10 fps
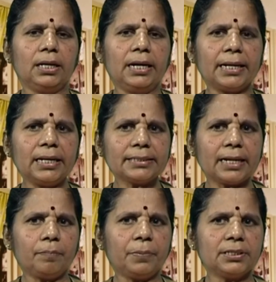10
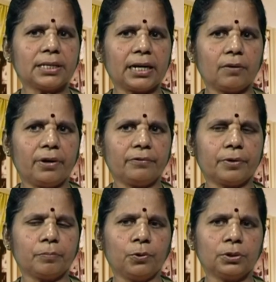samples are required for
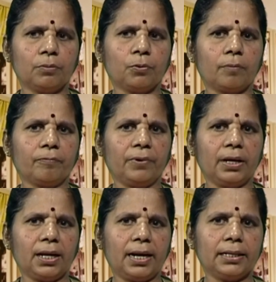both the warp way
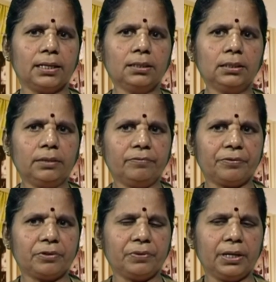and the
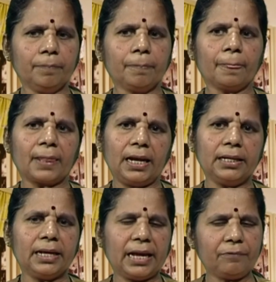weft way,
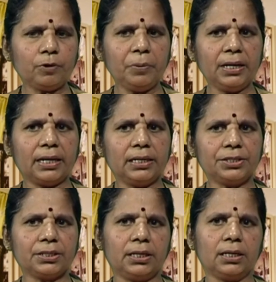and they have to be
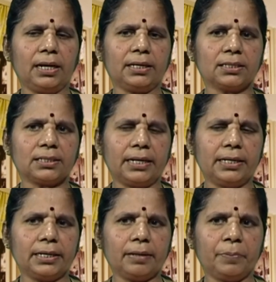conditioned at a
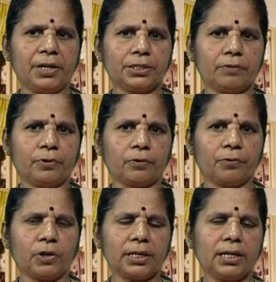standard temperature for
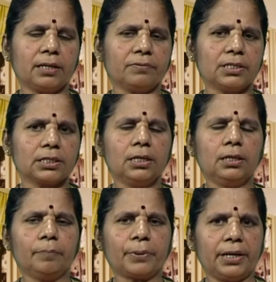48 hours
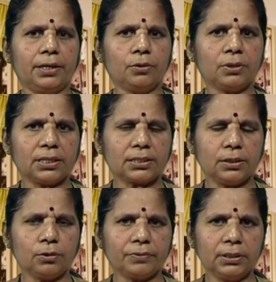prior to
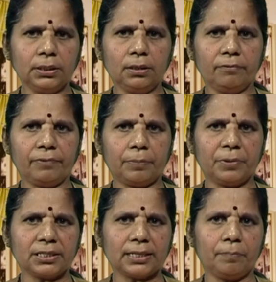testing of the
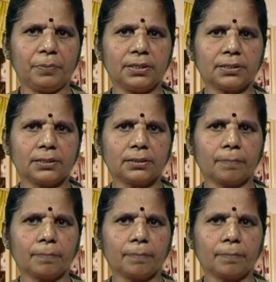fabric samples.